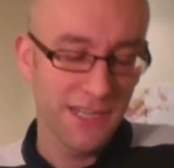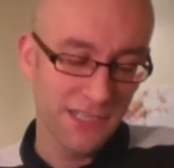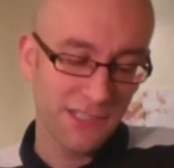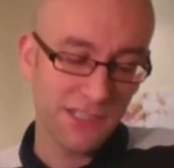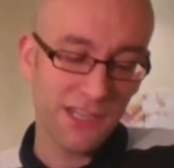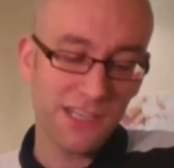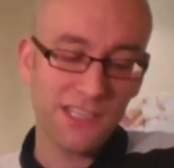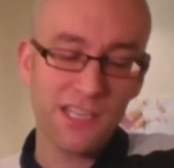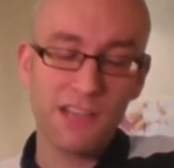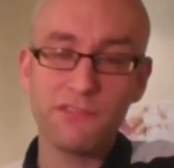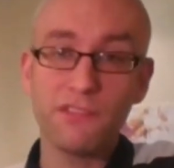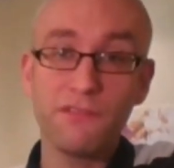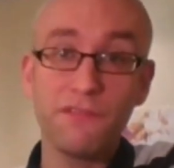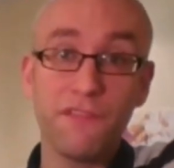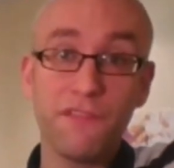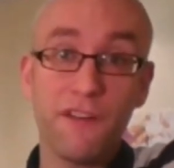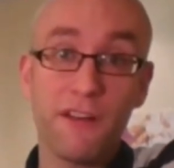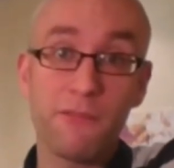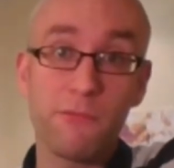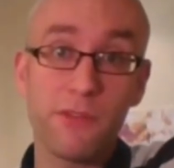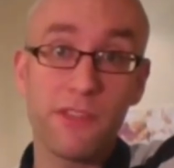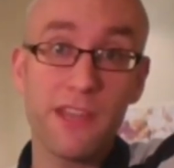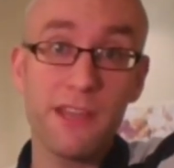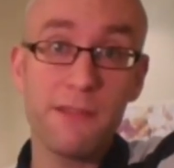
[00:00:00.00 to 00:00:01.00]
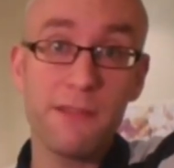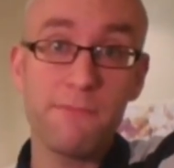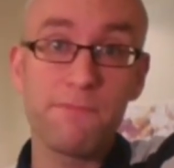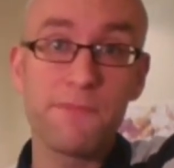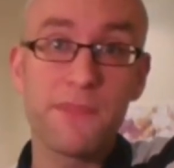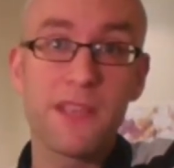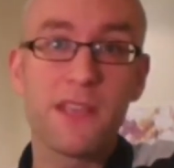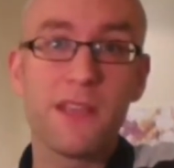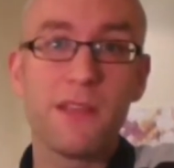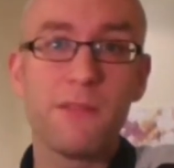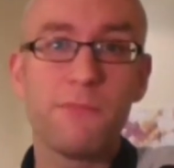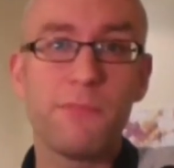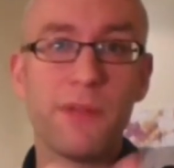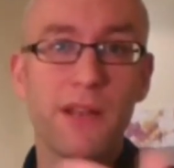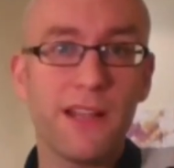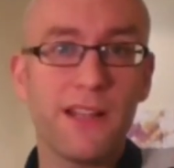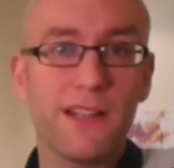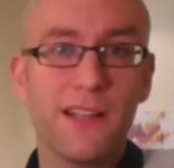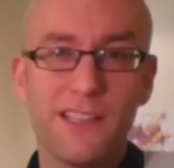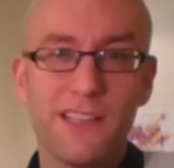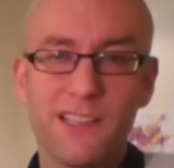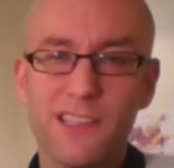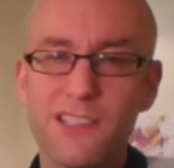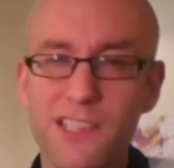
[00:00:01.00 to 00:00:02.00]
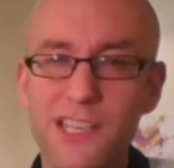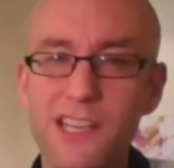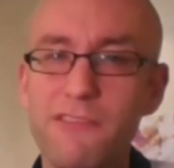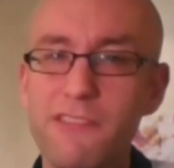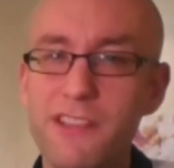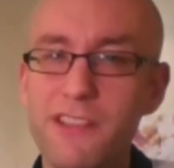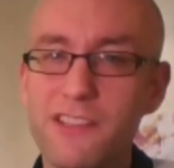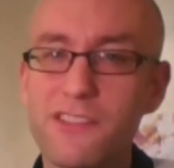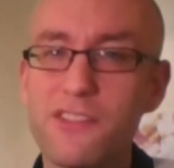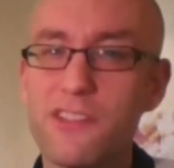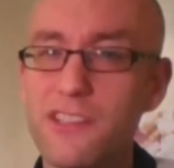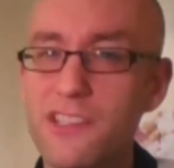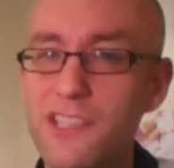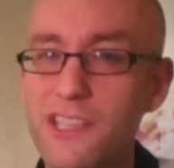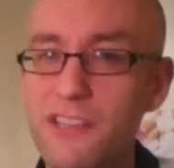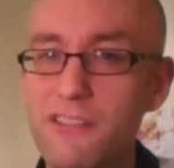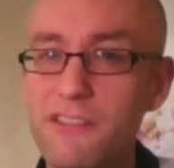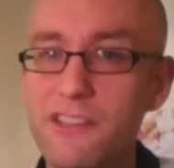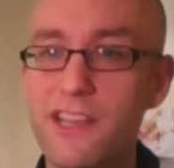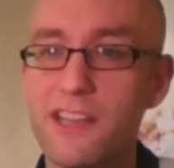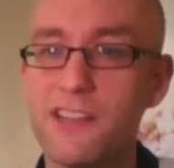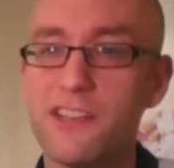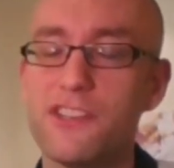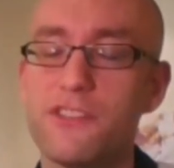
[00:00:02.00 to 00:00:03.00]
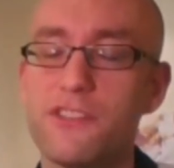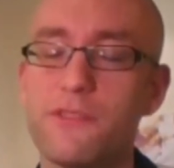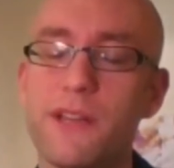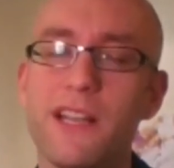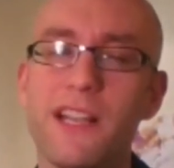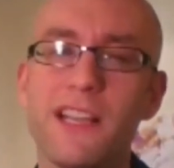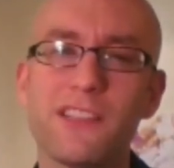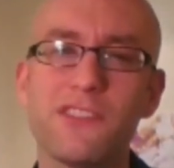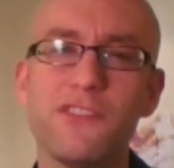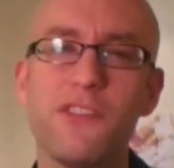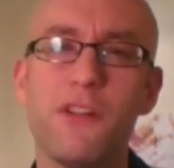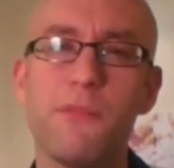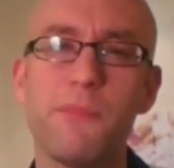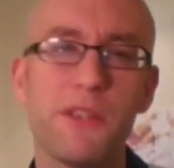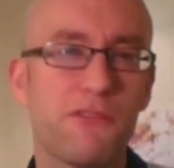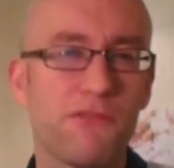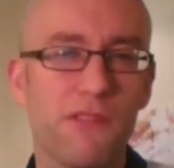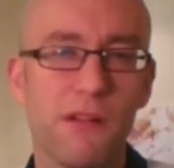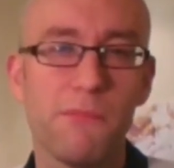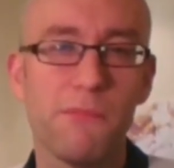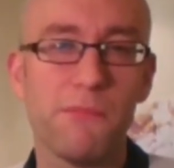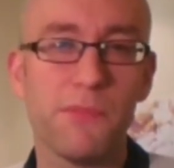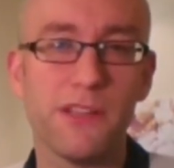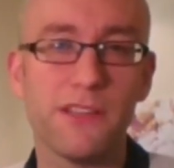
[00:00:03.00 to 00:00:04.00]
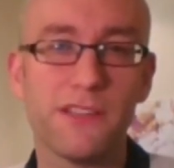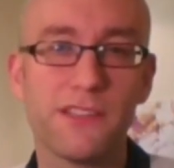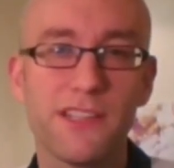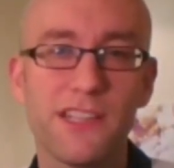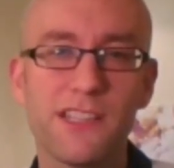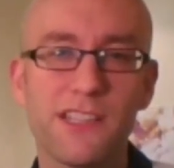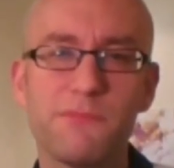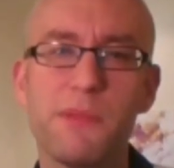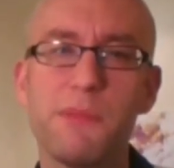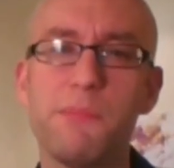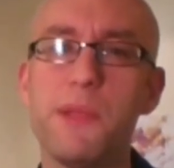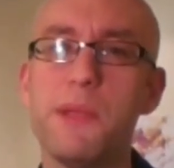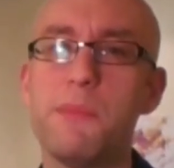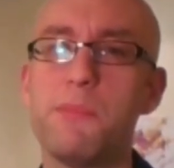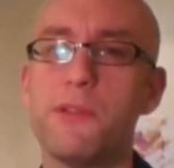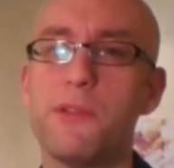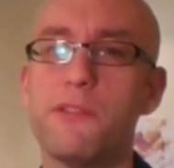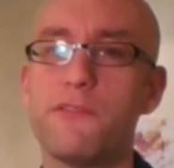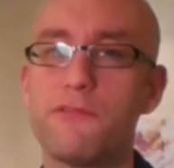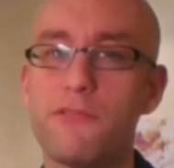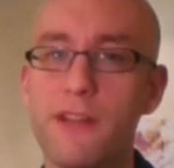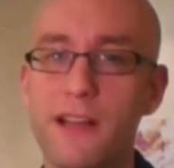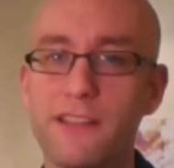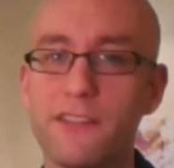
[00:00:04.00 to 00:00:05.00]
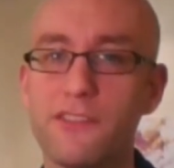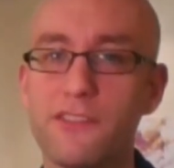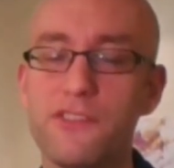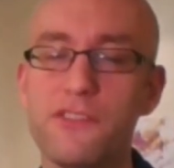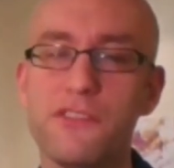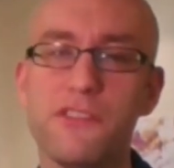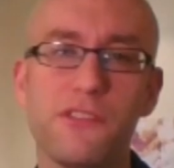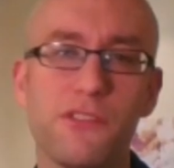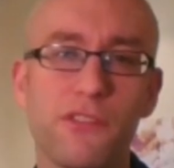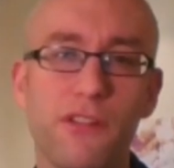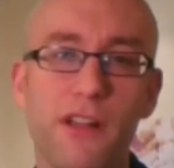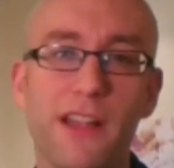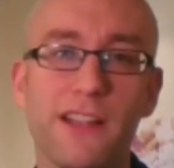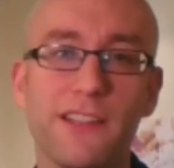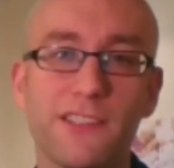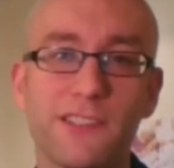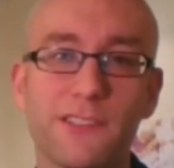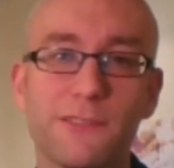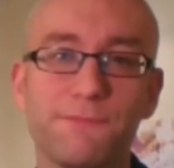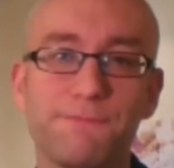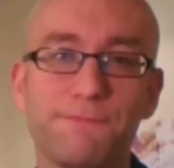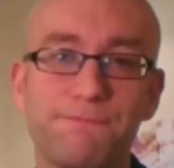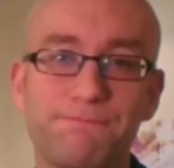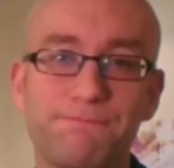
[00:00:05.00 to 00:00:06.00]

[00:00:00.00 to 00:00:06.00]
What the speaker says: So let's have some fun with it. But it's got a serious edge to it. Let's not be grumblers. Let's be people of gratitude and grace.